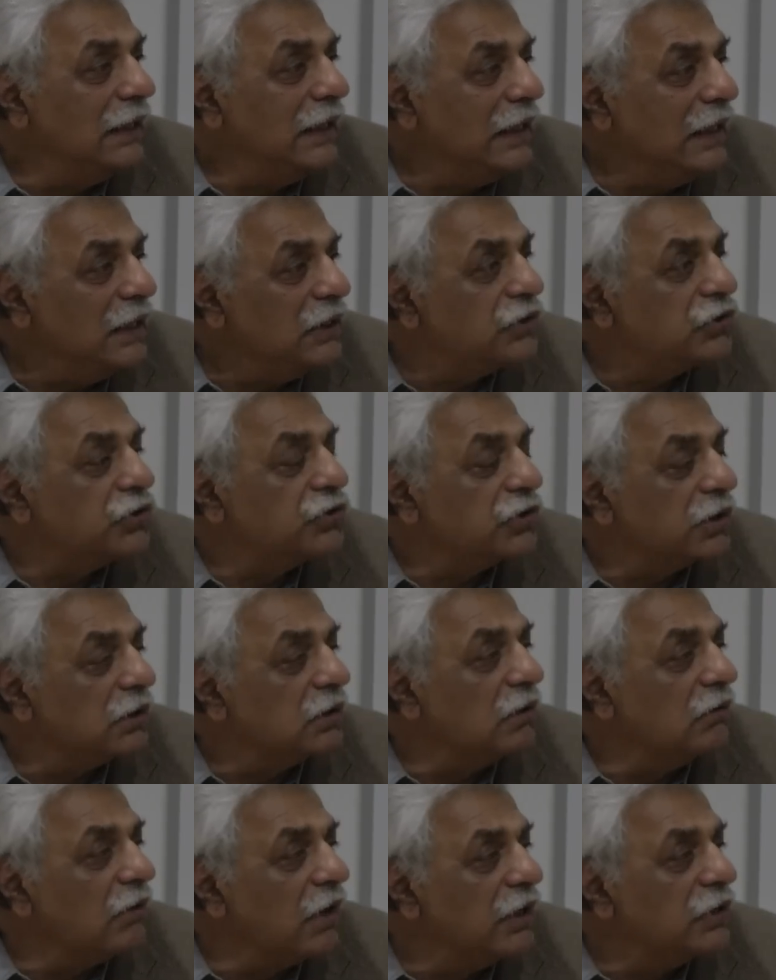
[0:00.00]
Each
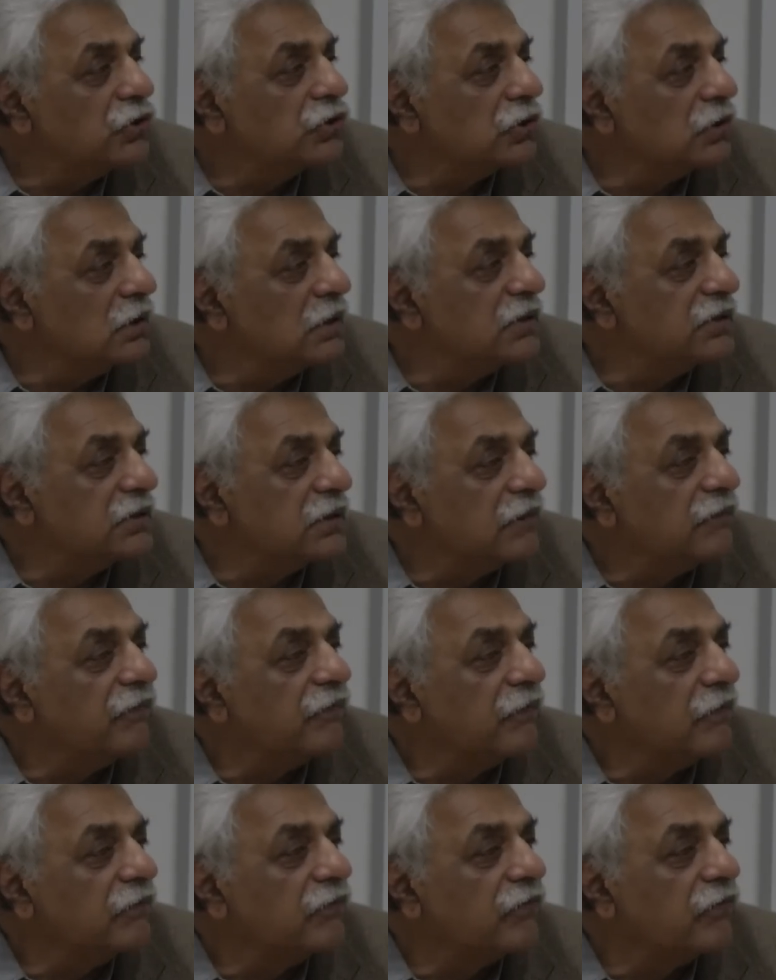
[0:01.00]
generation is
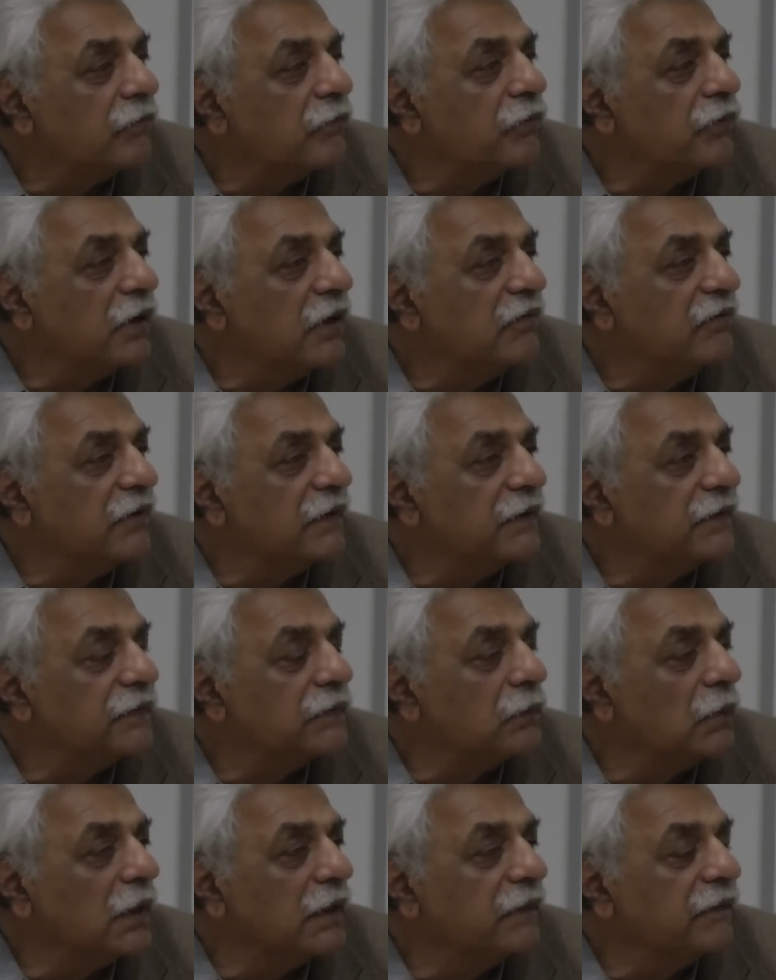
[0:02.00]
different from
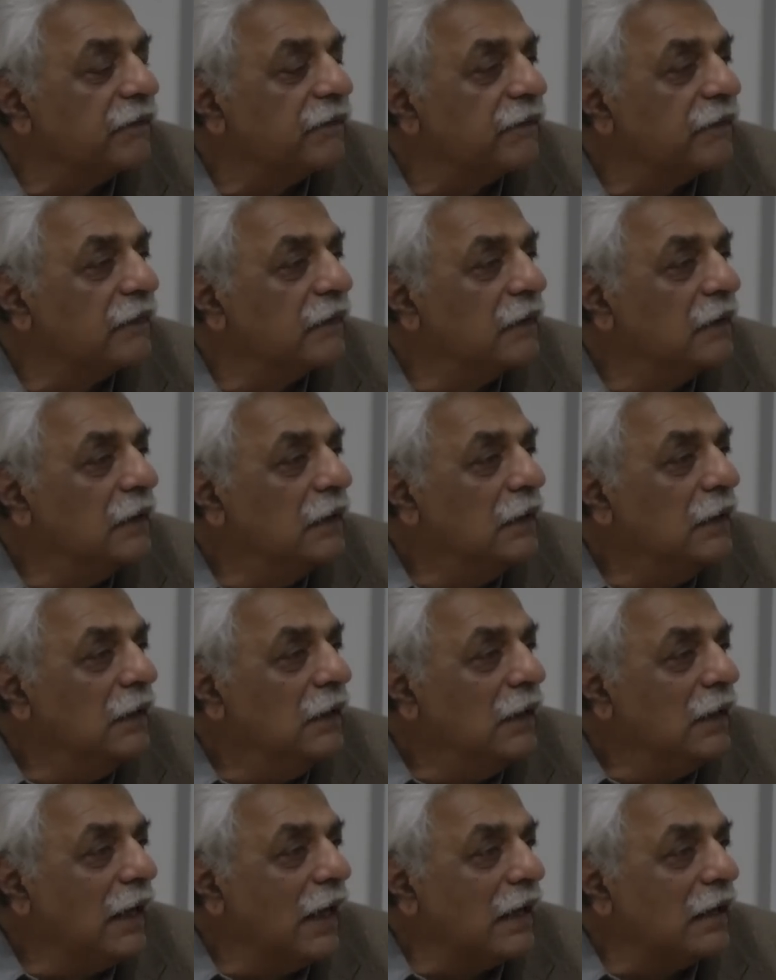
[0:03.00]
previous ones.
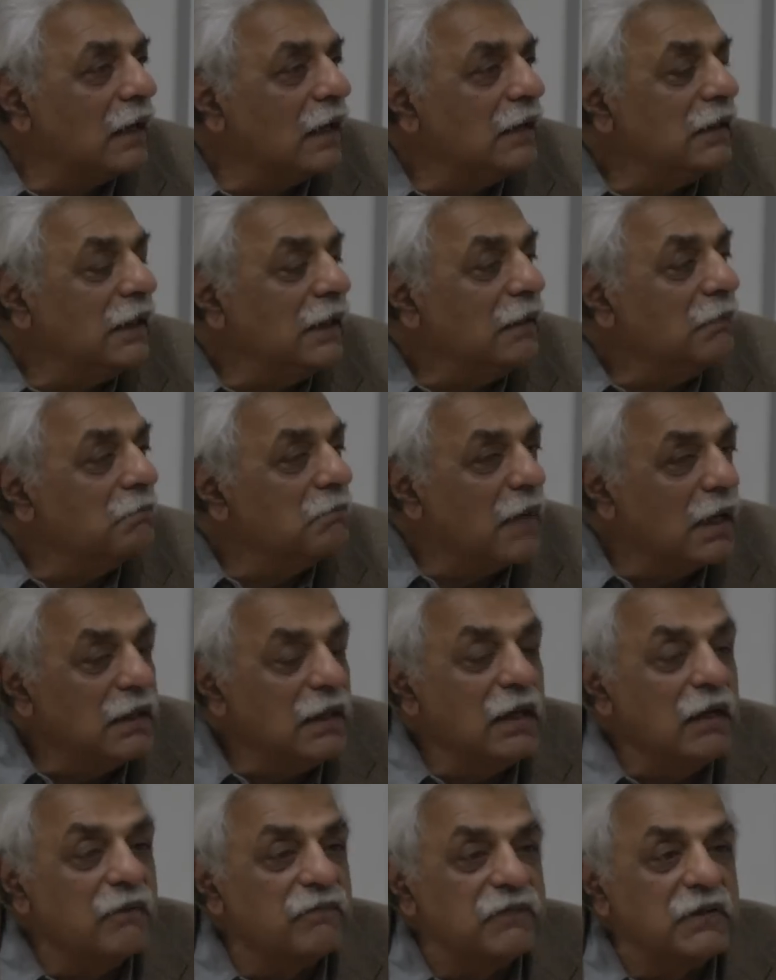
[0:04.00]
And I think
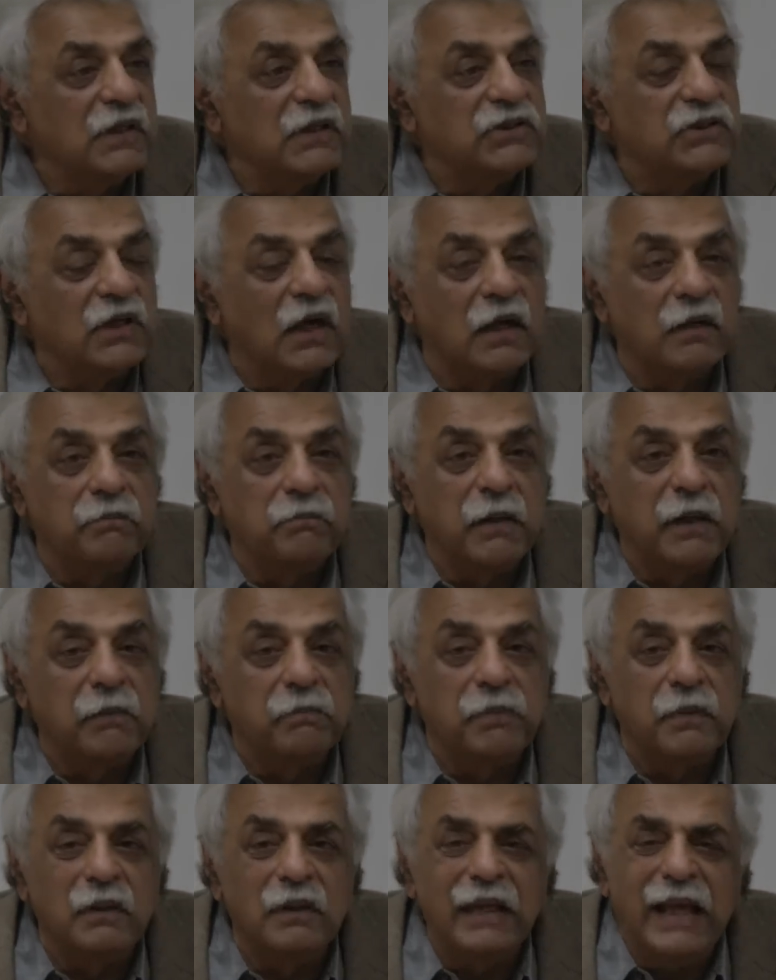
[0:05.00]
many of these young
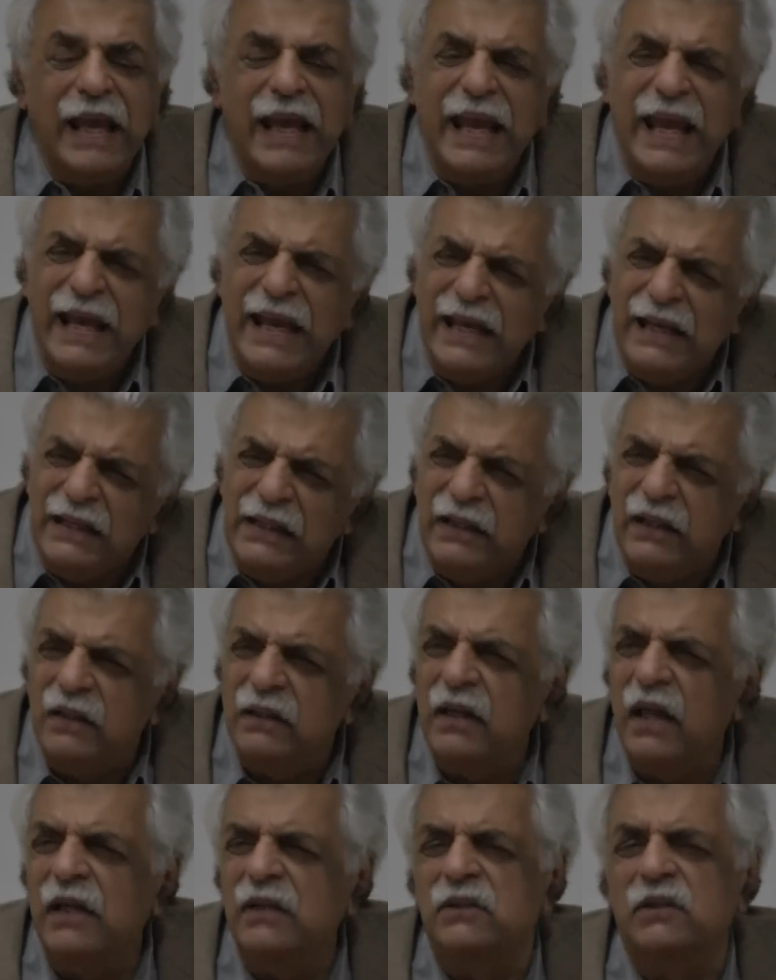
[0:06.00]
people,
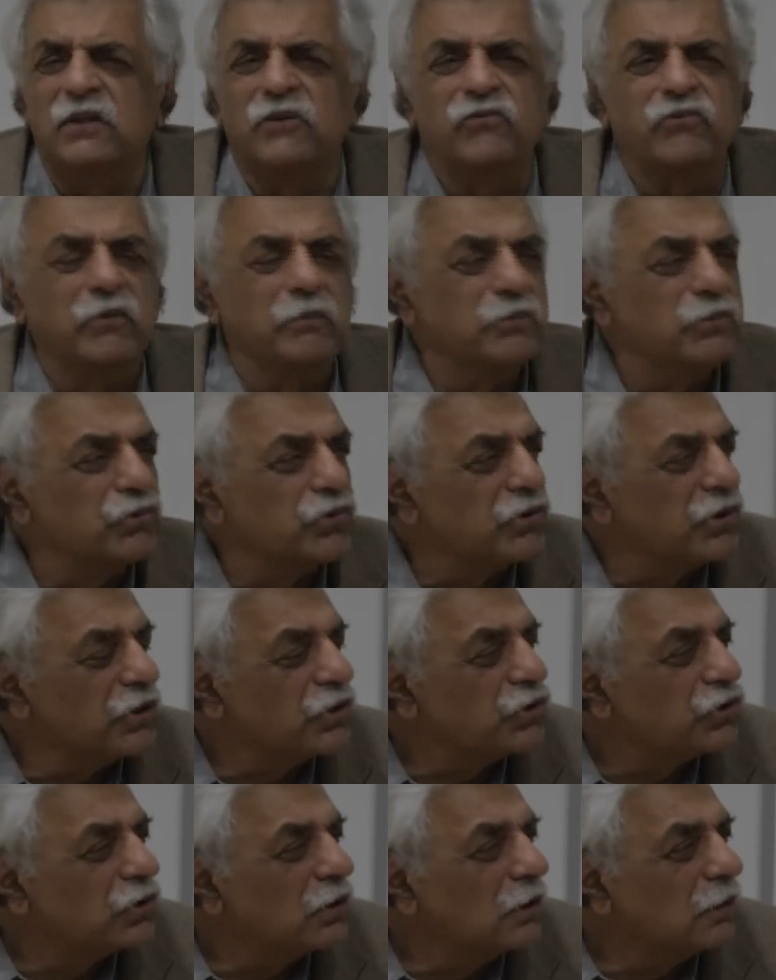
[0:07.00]
alienated from
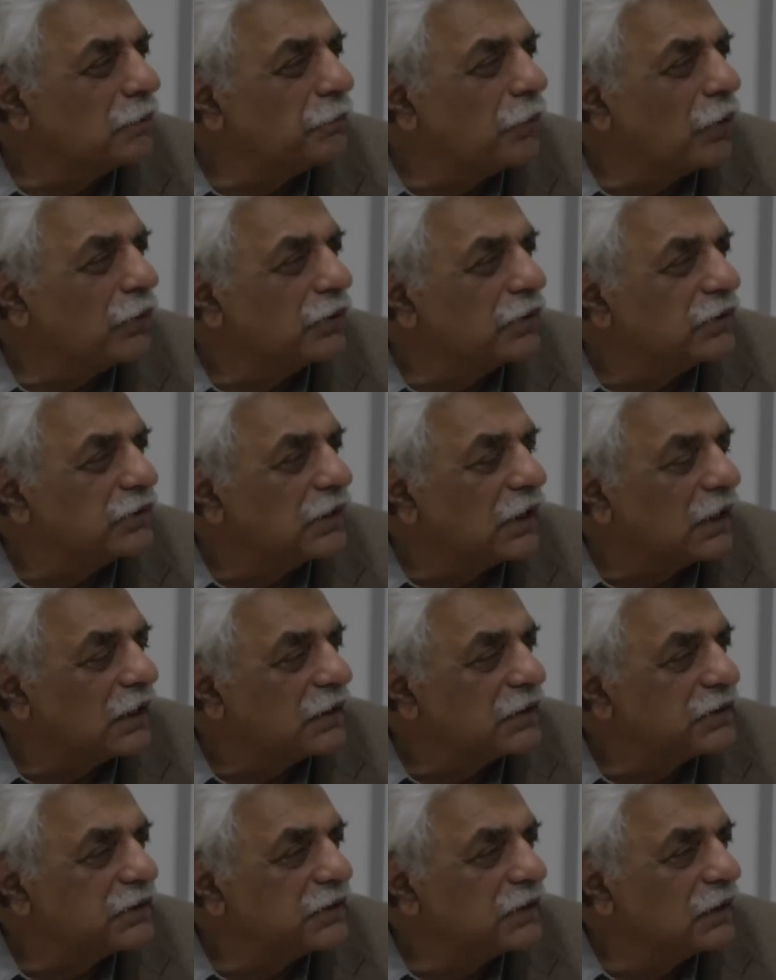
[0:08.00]
traditional
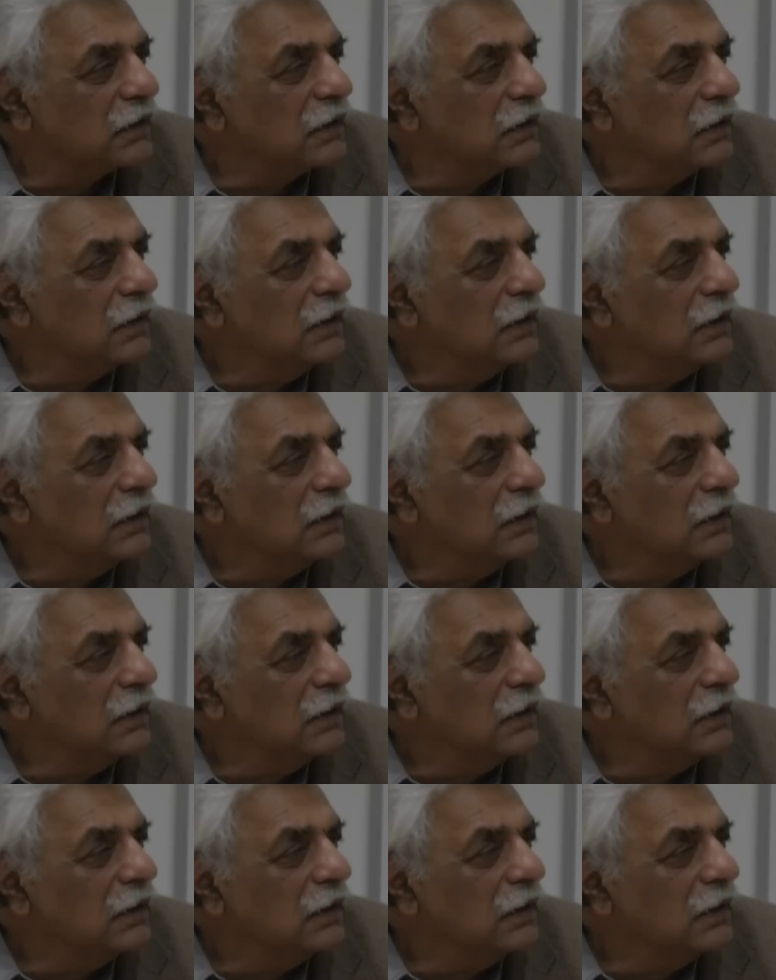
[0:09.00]
politics,